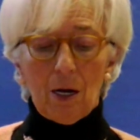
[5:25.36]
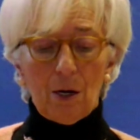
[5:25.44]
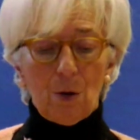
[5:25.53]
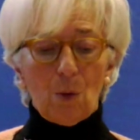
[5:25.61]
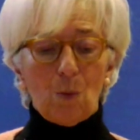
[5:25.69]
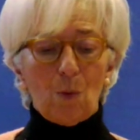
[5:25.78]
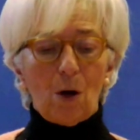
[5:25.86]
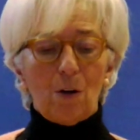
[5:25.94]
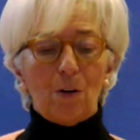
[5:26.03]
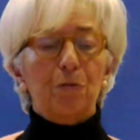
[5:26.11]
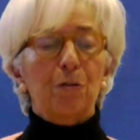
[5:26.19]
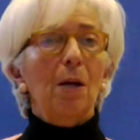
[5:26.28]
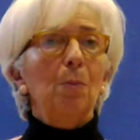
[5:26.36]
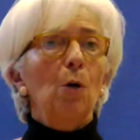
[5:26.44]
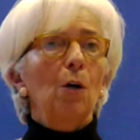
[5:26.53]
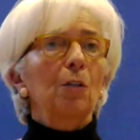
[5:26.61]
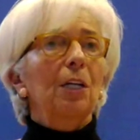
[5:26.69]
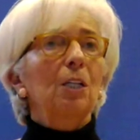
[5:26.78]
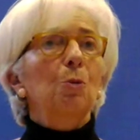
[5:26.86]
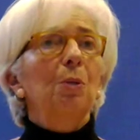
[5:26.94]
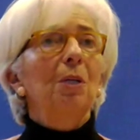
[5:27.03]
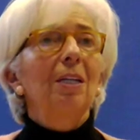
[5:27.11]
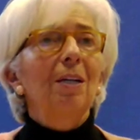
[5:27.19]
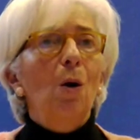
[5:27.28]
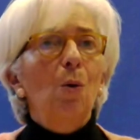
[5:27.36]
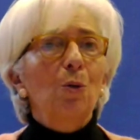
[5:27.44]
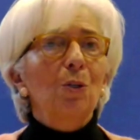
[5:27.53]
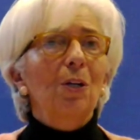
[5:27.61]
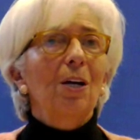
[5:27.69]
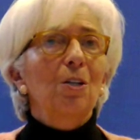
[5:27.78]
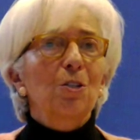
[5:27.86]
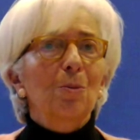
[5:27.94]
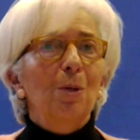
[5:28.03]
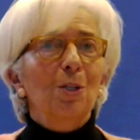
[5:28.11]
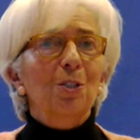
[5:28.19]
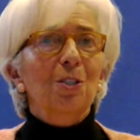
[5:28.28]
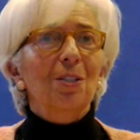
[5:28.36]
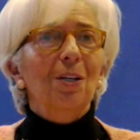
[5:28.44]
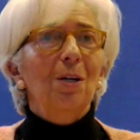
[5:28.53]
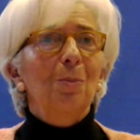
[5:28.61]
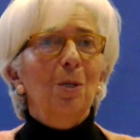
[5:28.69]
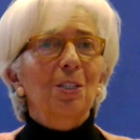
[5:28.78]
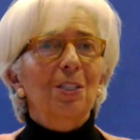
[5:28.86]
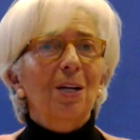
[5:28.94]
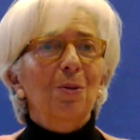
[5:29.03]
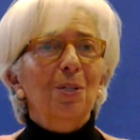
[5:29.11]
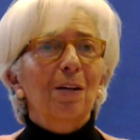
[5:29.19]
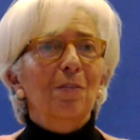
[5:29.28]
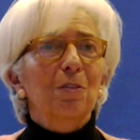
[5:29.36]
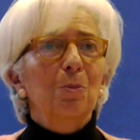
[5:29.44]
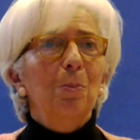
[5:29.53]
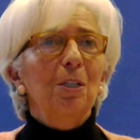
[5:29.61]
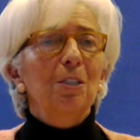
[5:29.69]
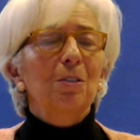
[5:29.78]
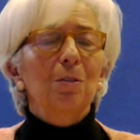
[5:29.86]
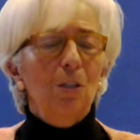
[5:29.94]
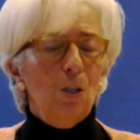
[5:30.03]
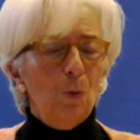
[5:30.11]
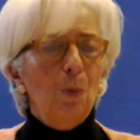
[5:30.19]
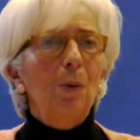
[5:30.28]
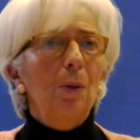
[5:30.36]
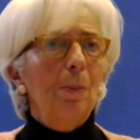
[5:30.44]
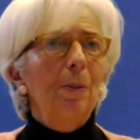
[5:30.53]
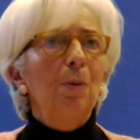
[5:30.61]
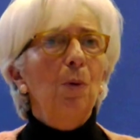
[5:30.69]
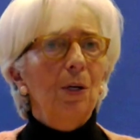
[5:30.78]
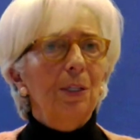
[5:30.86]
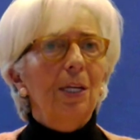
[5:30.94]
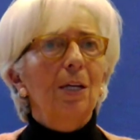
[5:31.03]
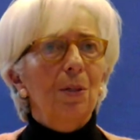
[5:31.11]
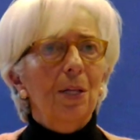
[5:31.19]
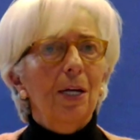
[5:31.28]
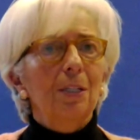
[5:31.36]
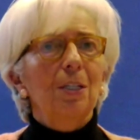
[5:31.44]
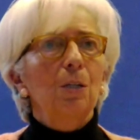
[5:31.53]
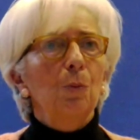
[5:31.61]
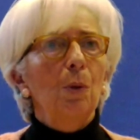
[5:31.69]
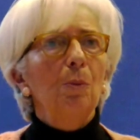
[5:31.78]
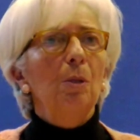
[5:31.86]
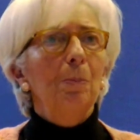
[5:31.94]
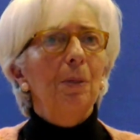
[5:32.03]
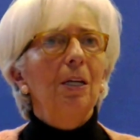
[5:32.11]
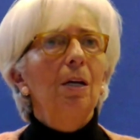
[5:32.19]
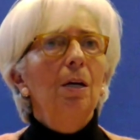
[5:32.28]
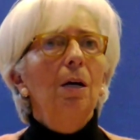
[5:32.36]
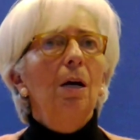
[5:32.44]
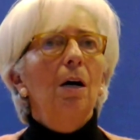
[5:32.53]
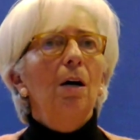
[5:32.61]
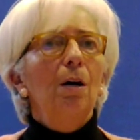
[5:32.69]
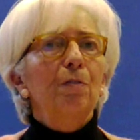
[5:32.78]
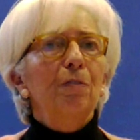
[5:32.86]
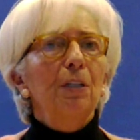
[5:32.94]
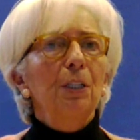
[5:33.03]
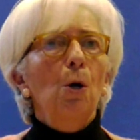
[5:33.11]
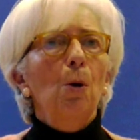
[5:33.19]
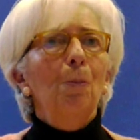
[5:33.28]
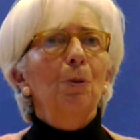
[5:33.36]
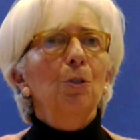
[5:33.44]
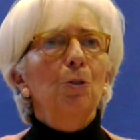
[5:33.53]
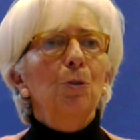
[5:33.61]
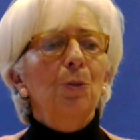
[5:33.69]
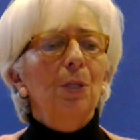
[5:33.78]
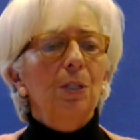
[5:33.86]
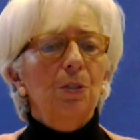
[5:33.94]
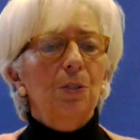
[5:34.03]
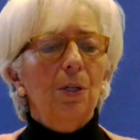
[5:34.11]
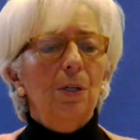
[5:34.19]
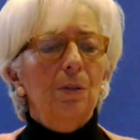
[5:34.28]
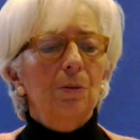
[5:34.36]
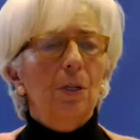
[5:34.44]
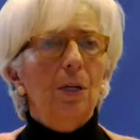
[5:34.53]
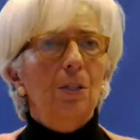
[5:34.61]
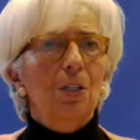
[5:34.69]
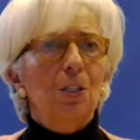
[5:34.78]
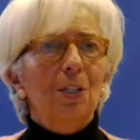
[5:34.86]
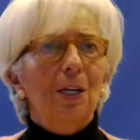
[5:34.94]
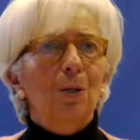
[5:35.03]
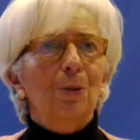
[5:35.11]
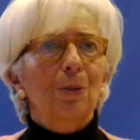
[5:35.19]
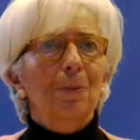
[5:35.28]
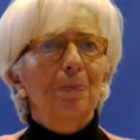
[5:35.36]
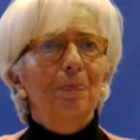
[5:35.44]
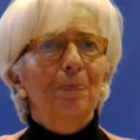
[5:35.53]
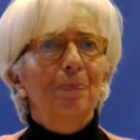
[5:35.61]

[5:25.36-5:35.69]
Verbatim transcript: uh, framework that we organized amongst amongst ourselves. But you know, we will be working on that, and we will be uh, very open to this uh, this dialogue.